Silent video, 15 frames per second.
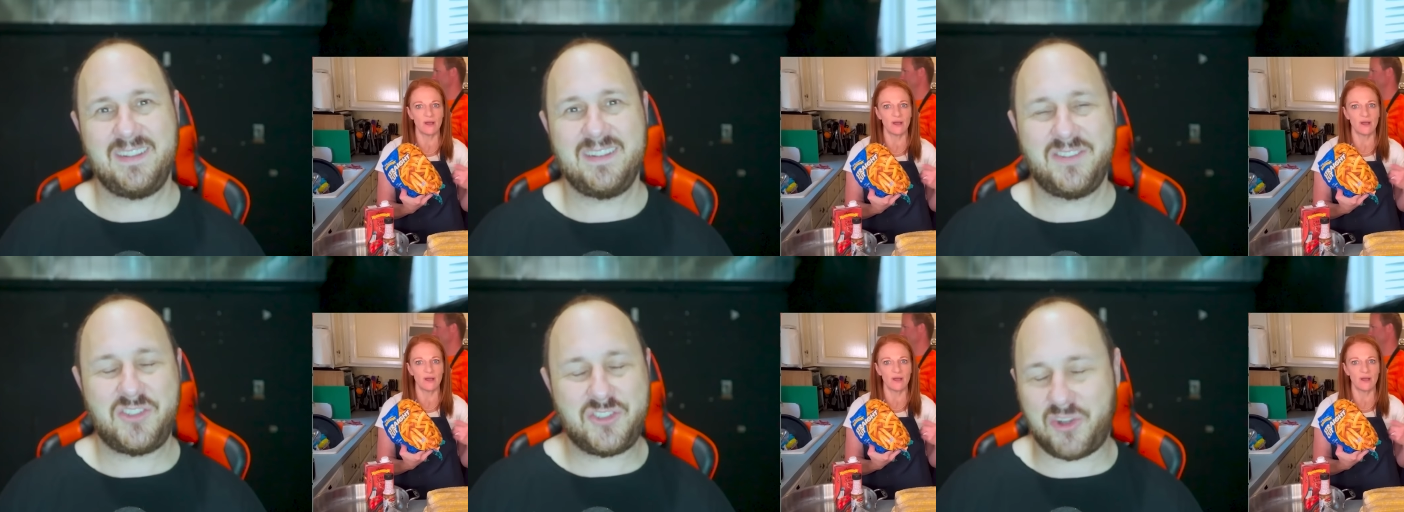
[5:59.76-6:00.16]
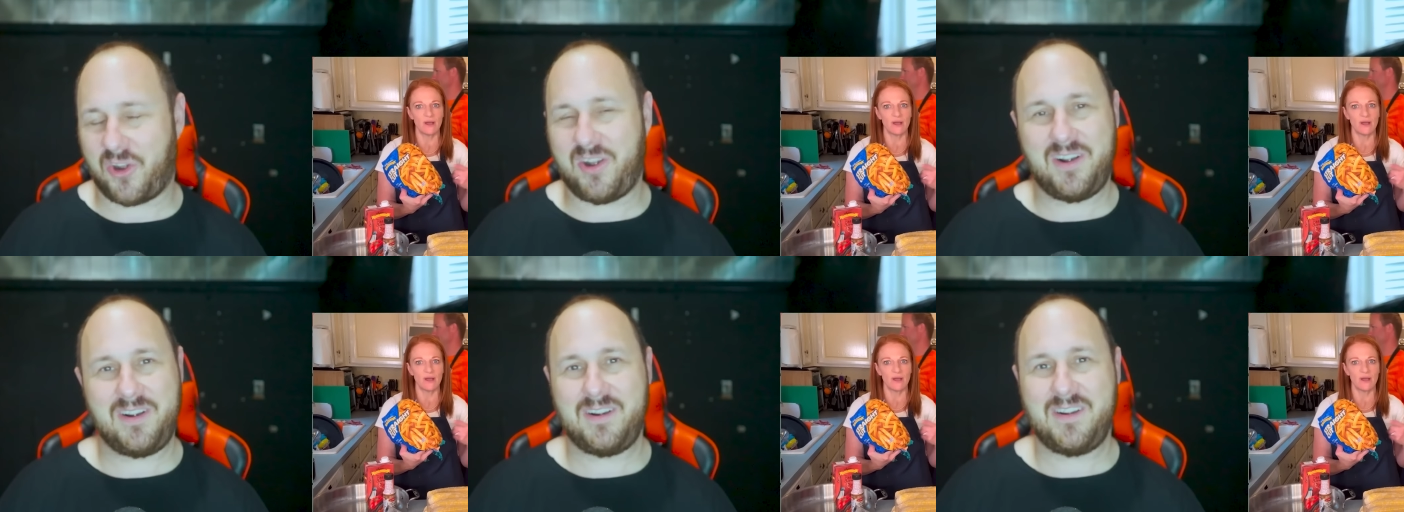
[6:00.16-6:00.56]

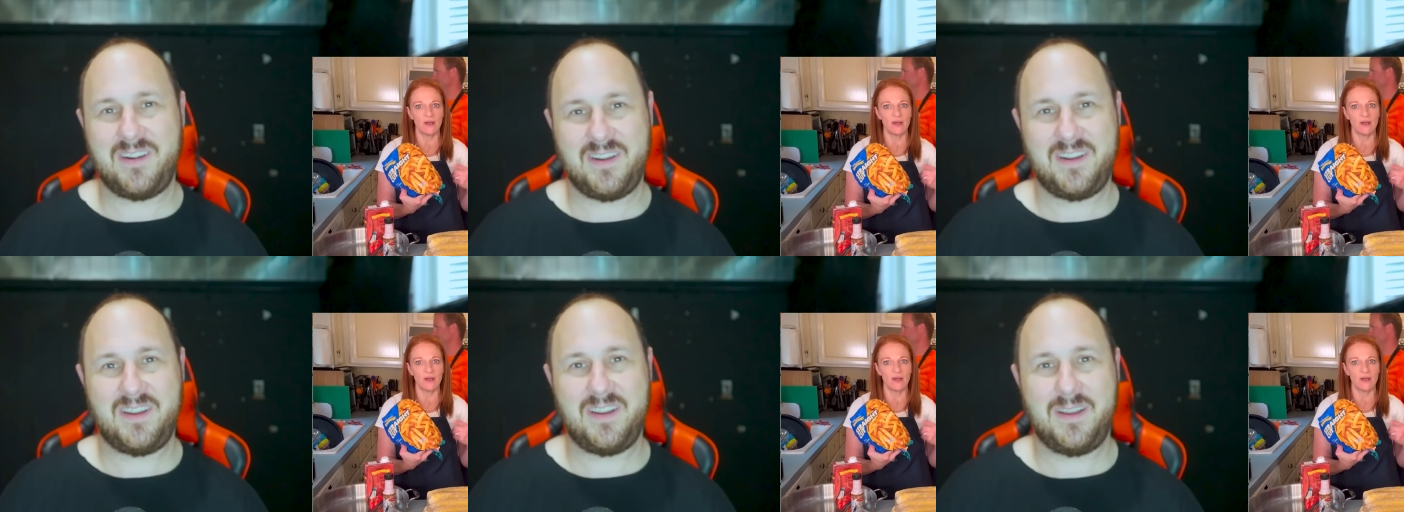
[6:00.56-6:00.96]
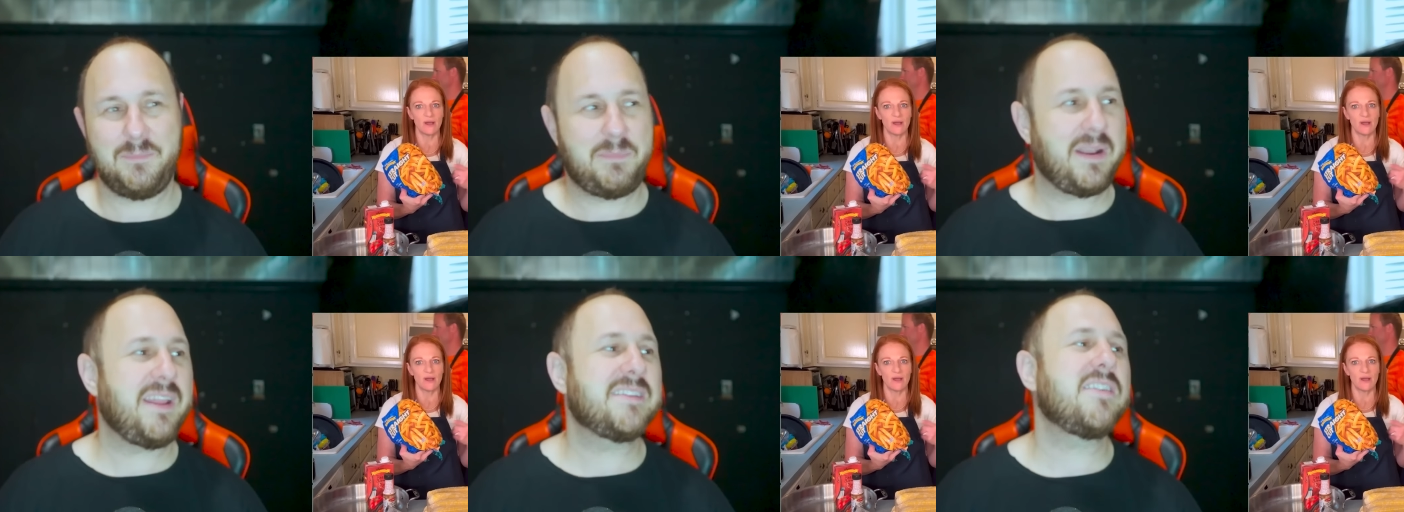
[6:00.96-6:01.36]
Speaker 1: sure.
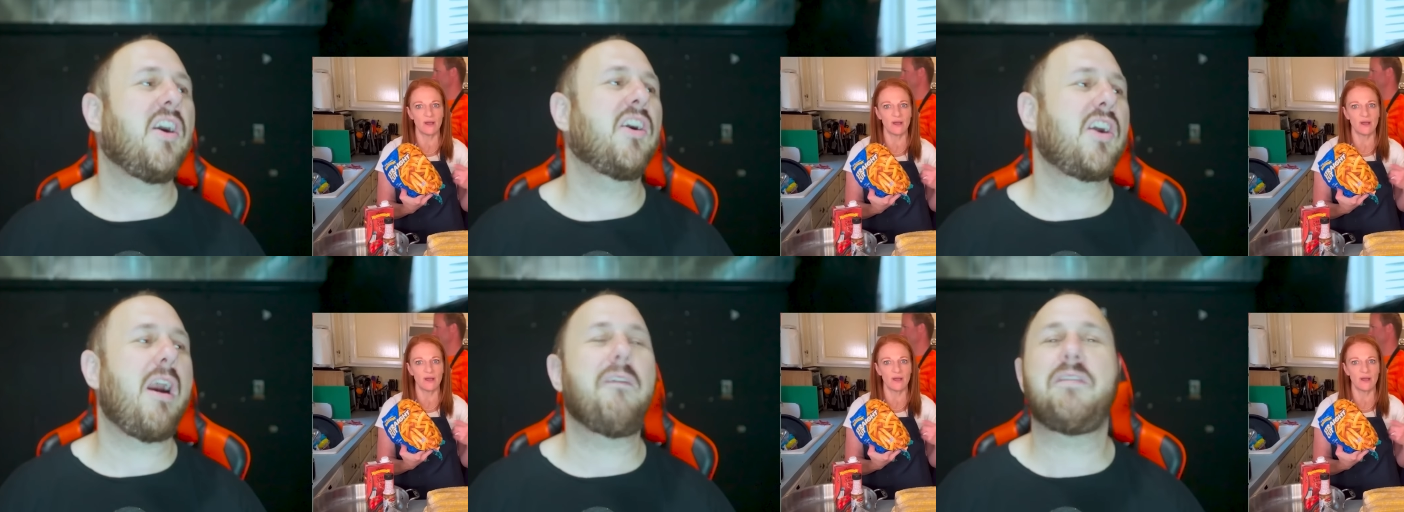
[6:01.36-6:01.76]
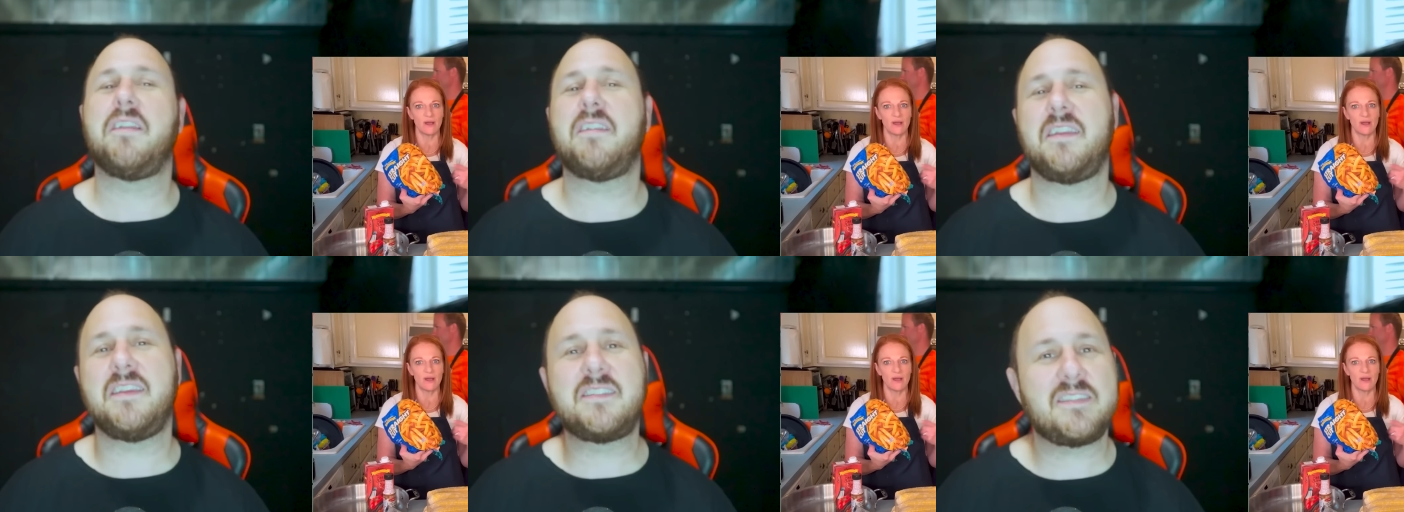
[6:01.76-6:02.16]
But he's all confident
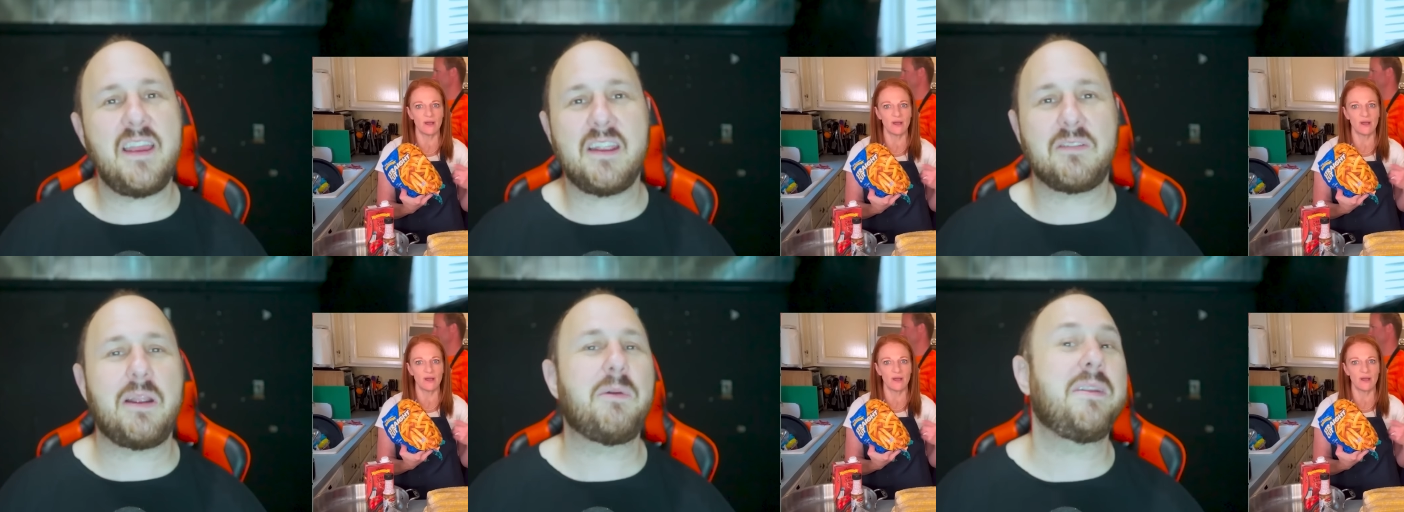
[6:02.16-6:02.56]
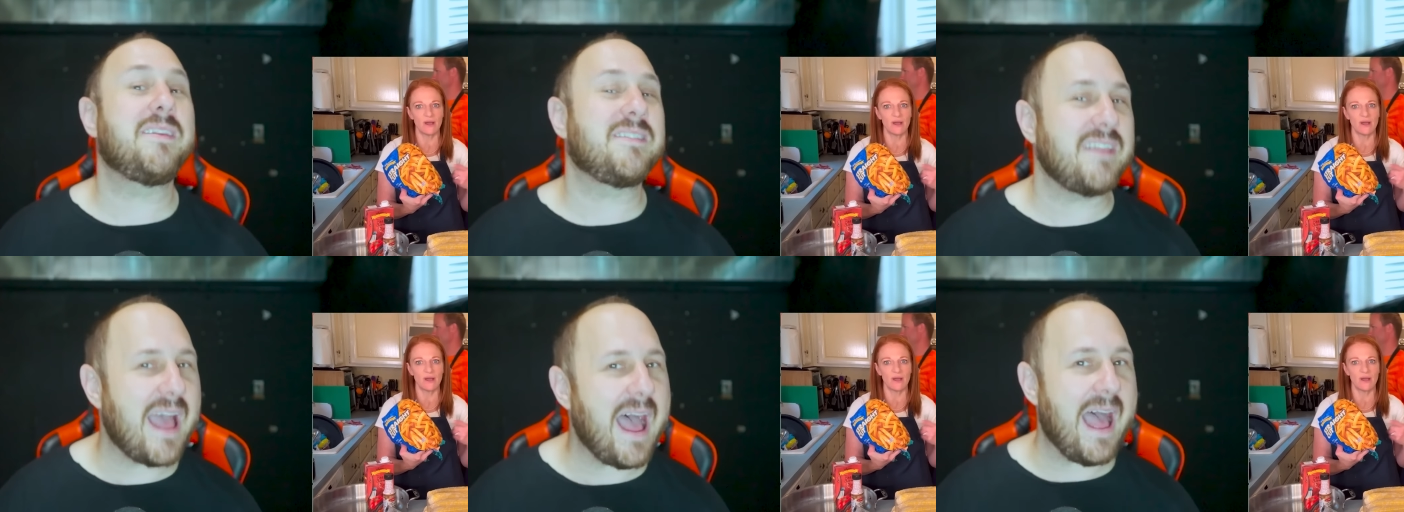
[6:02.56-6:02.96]
that he's saying it right when he's
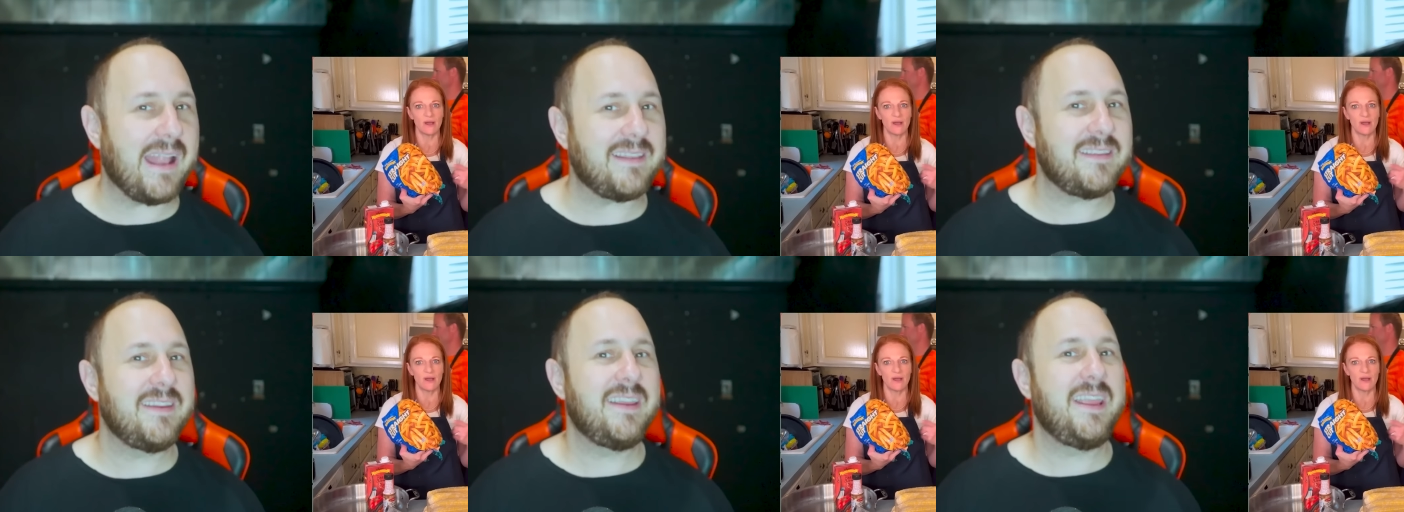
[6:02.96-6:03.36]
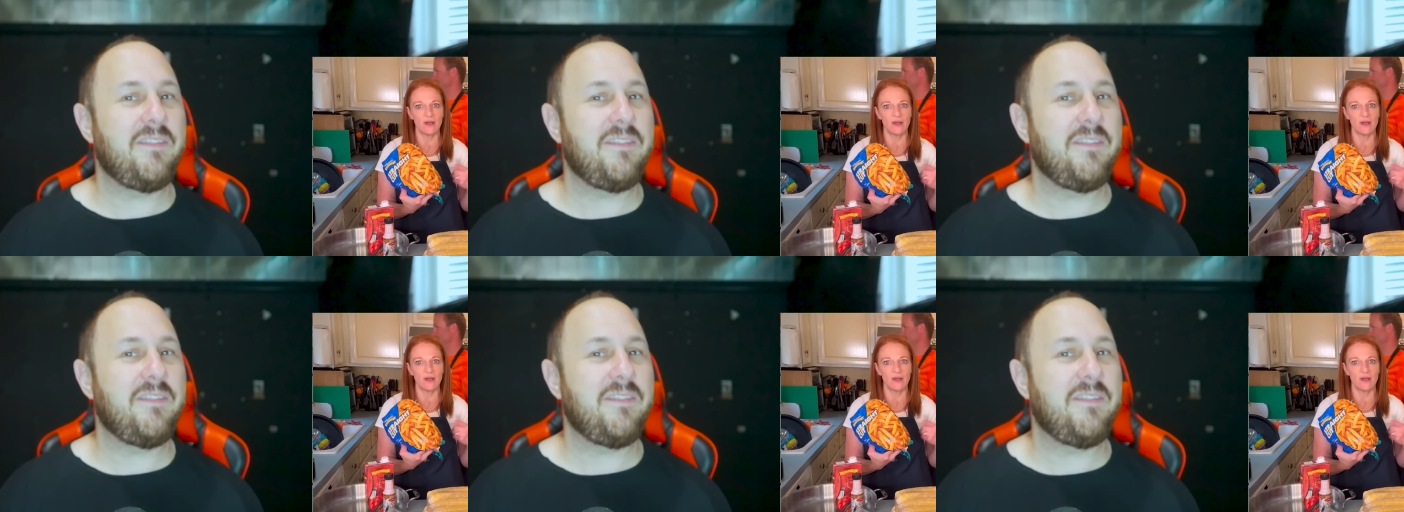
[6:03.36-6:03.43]
not.